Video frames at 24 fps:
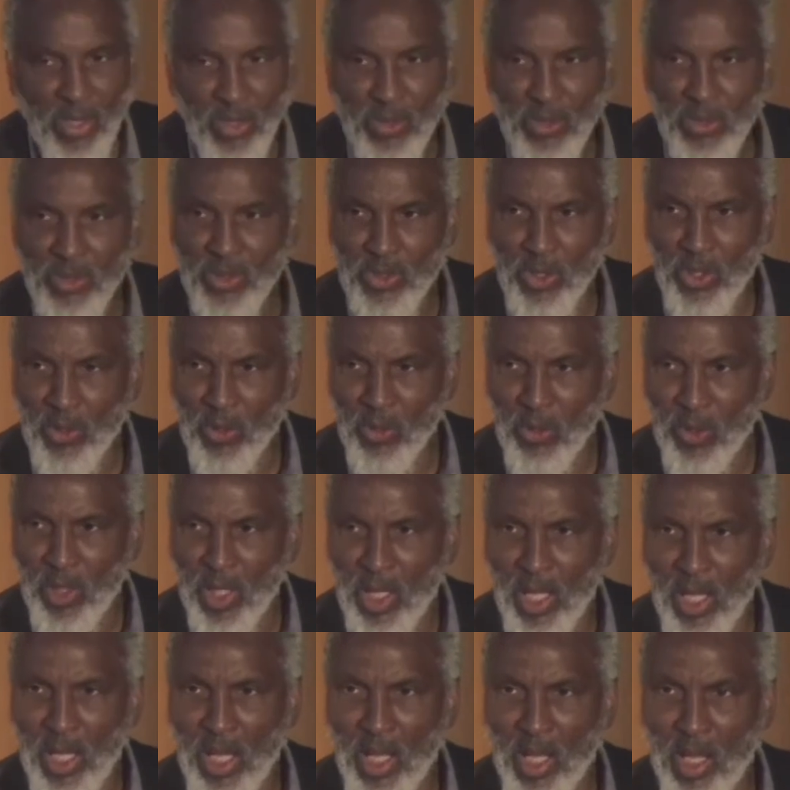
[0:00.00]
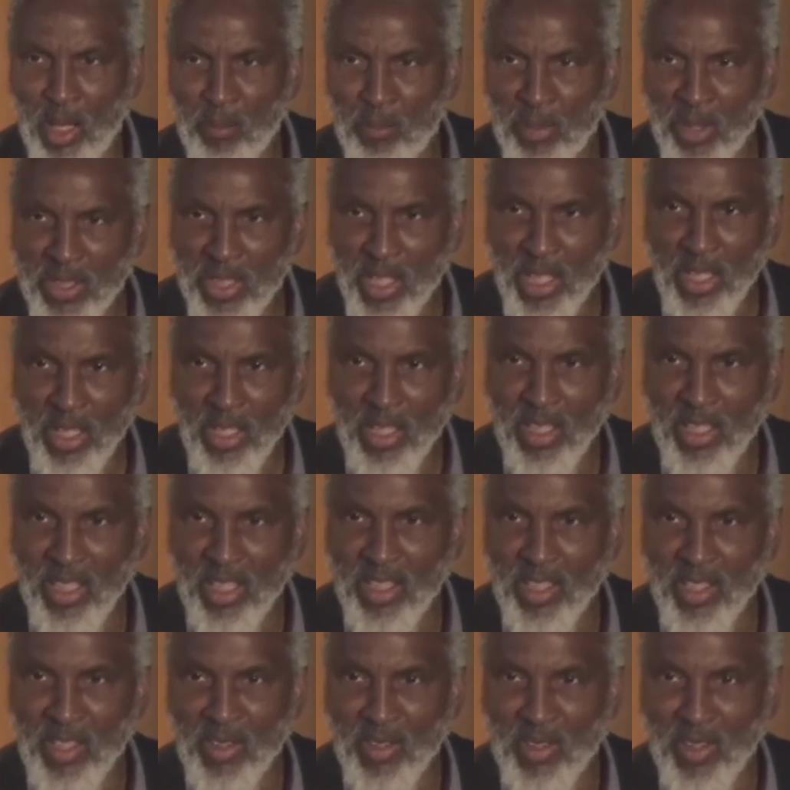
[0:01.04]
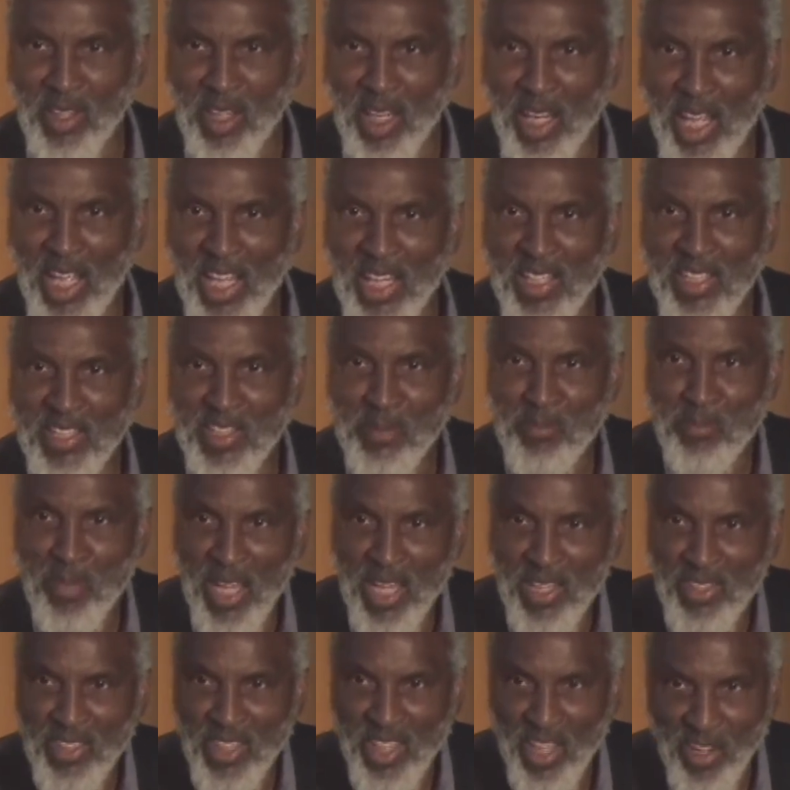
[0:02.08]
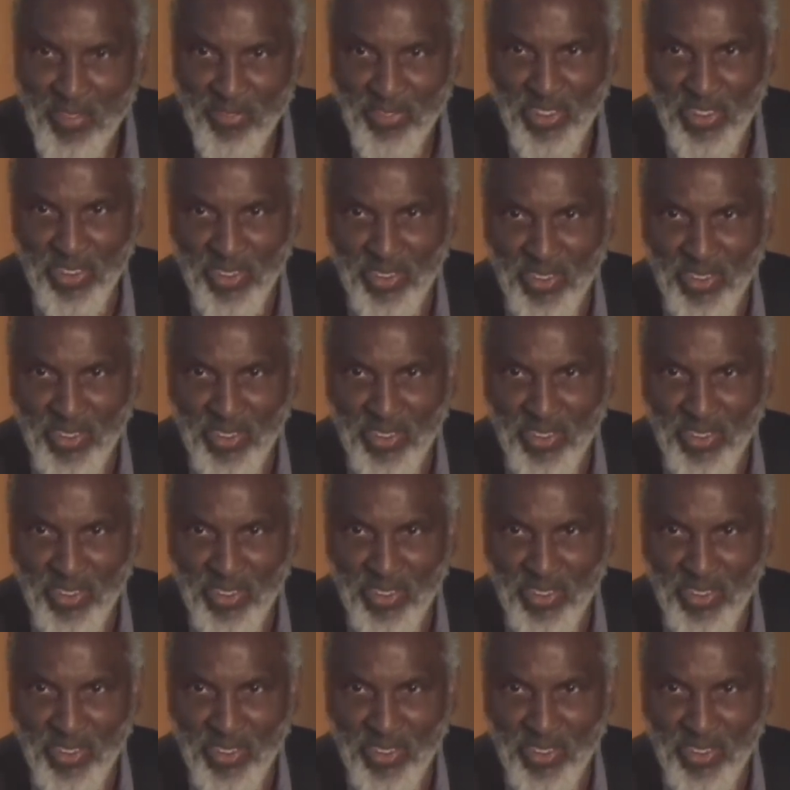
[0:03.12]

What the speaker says: So, but they at least made the effort.